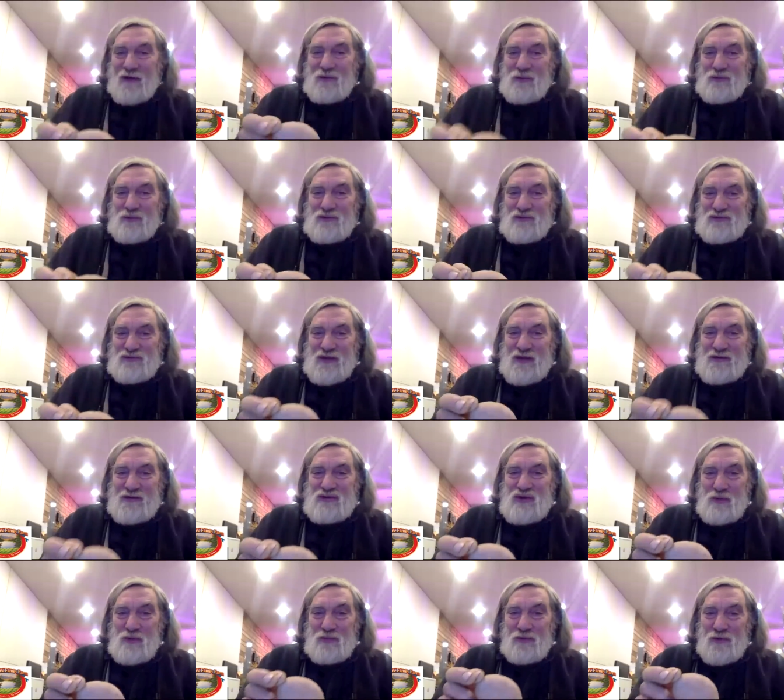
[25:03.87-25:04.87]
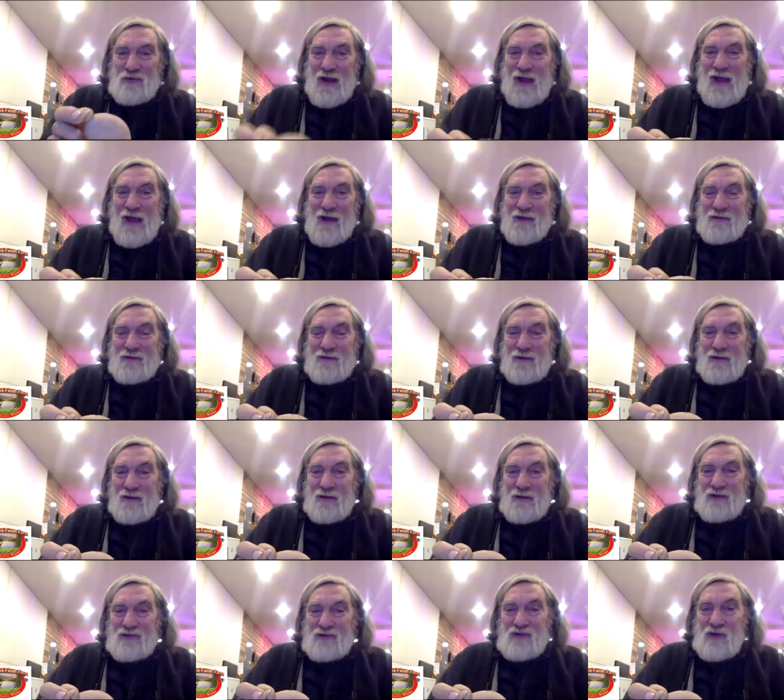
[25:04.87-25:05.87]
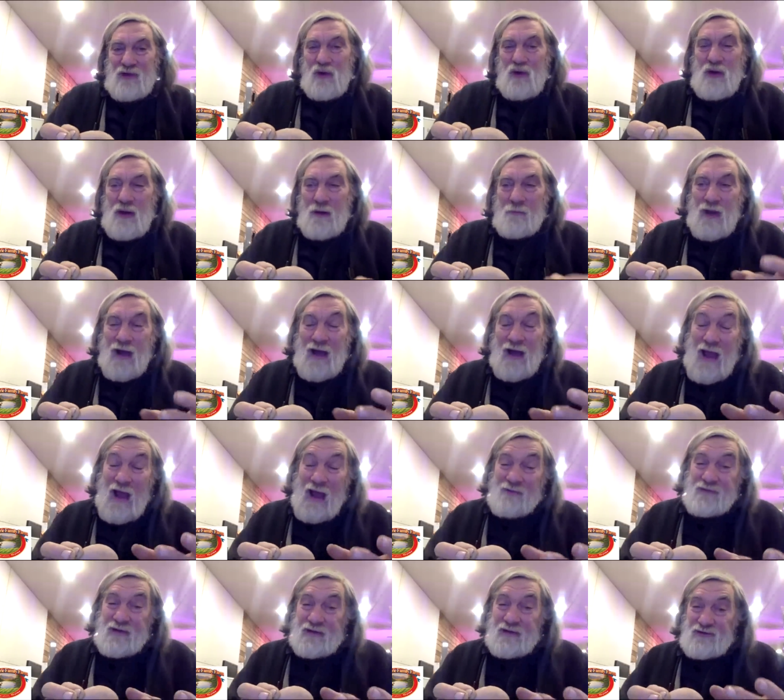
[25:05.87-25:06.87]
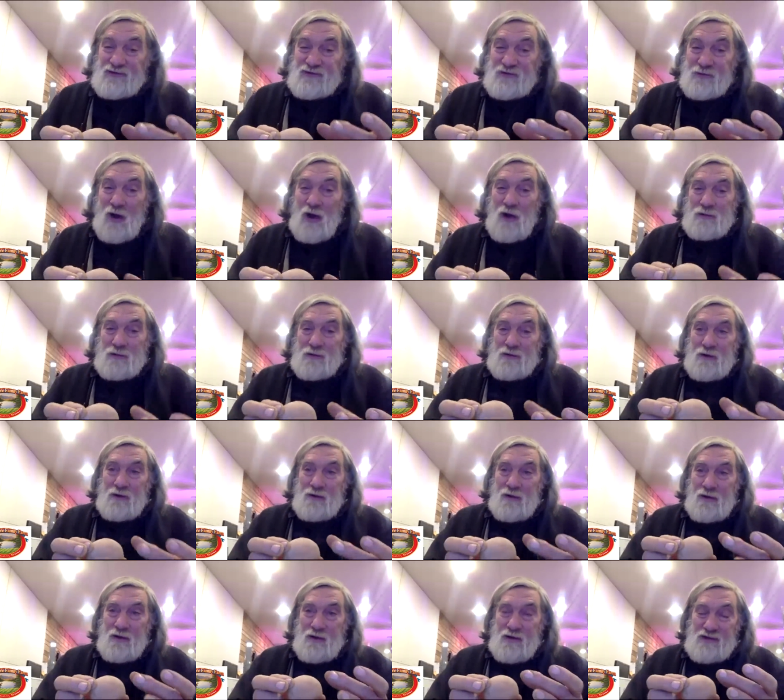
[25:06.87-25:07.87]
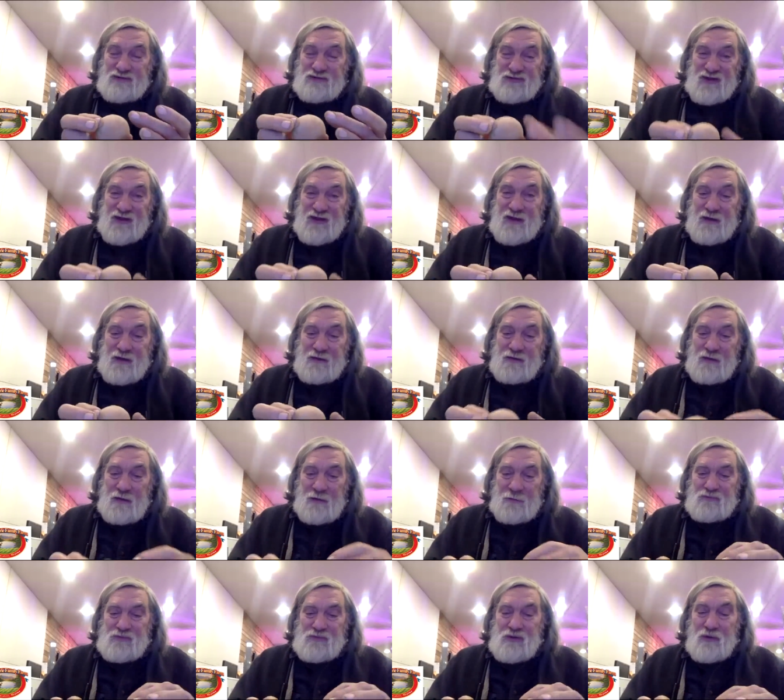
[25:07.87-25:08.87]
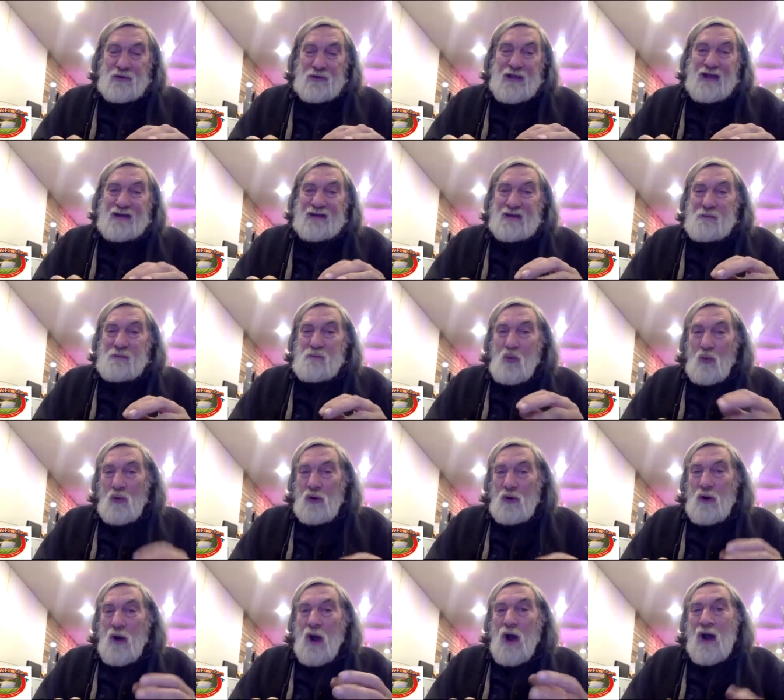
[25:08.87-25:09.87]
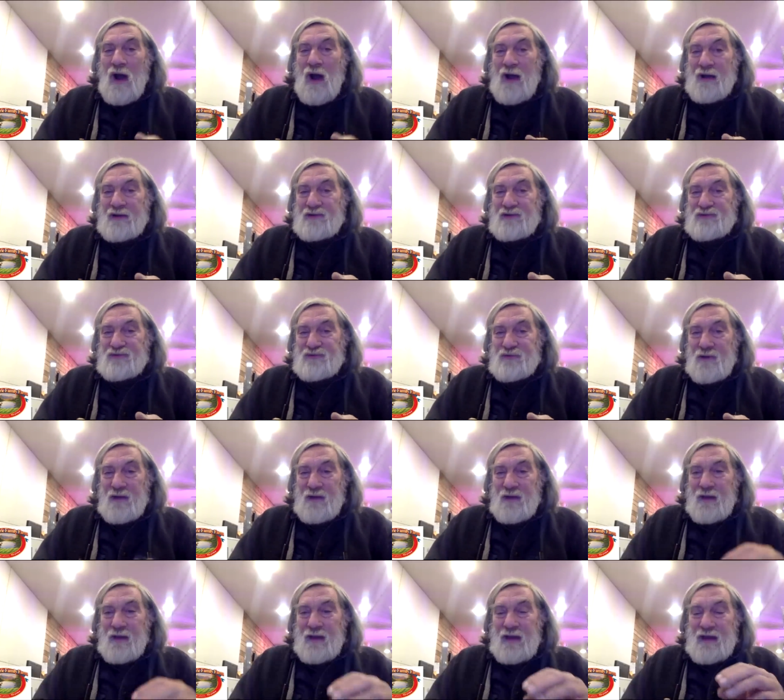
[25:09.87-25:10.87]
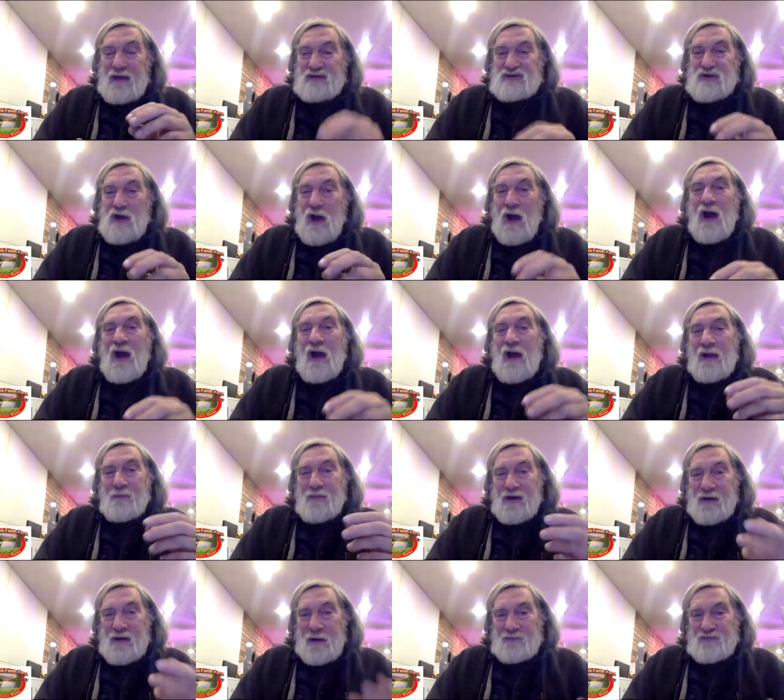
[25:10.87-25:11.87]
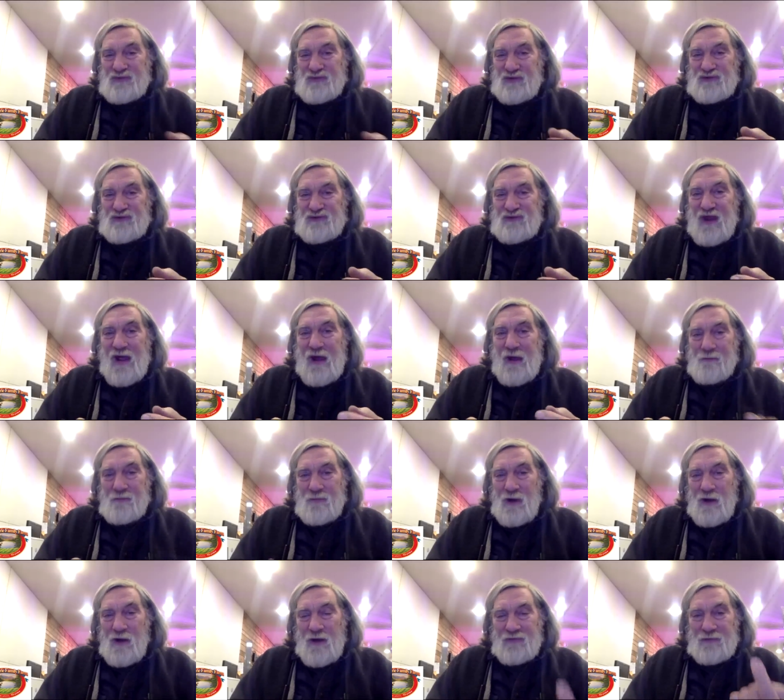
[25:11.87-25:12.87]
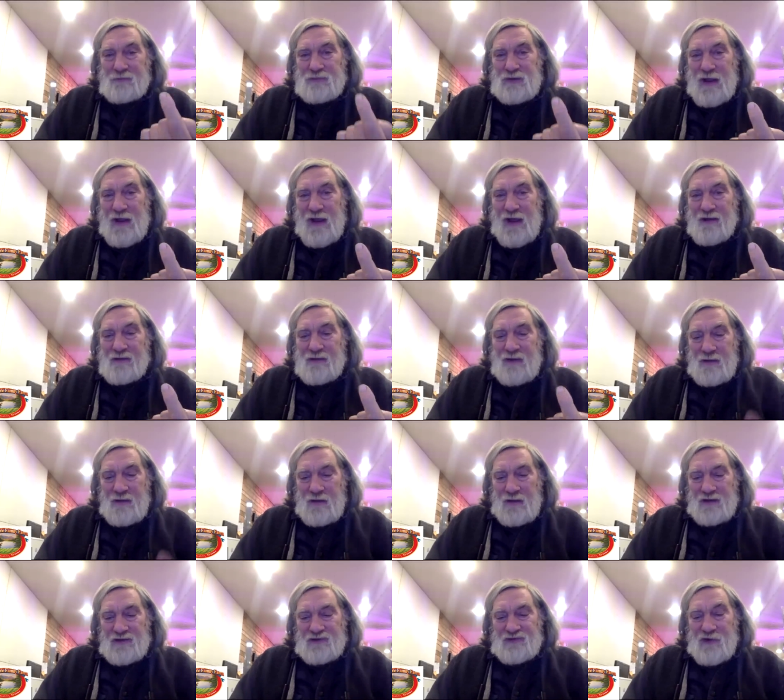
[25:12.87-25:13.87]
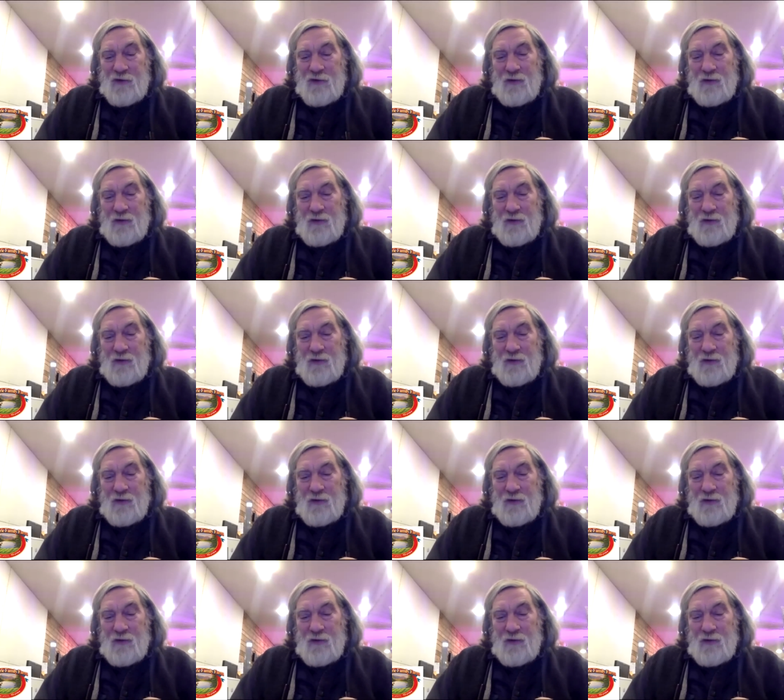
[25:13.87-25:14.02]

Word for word: as that whole seed tuber had. So by having smaller seed, you're getting more eyes each eye becomes a stem on the plant.